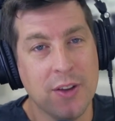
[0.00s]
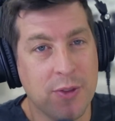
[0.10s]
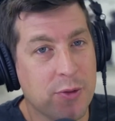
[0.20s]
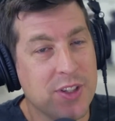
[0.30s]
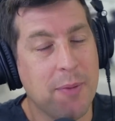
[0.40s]
if
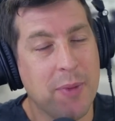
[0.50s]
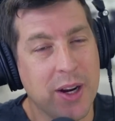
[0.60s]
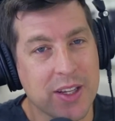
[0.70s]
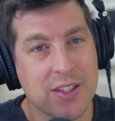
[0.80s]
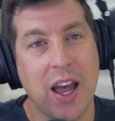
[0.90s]
you've set
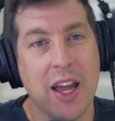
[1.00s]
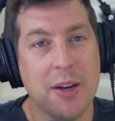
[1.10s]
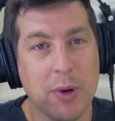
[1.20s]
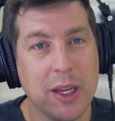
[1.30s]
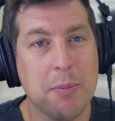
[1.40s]
money
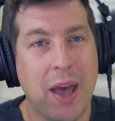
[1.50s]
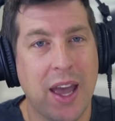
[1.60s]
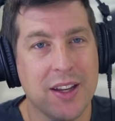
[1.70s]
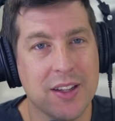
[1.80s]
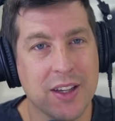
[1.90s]
aside, bring it
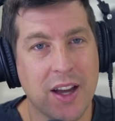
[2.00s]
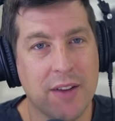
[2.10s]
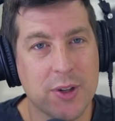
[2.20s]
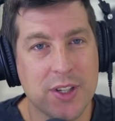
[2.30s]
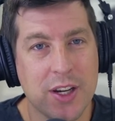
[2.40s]
back into the
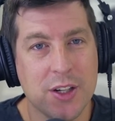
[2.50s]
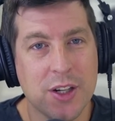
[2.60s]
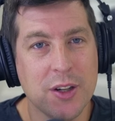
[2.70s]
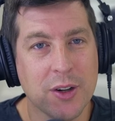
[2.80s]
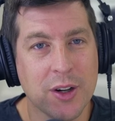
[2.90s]

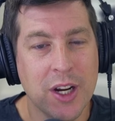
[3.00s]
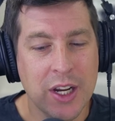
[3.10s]
conversation? Or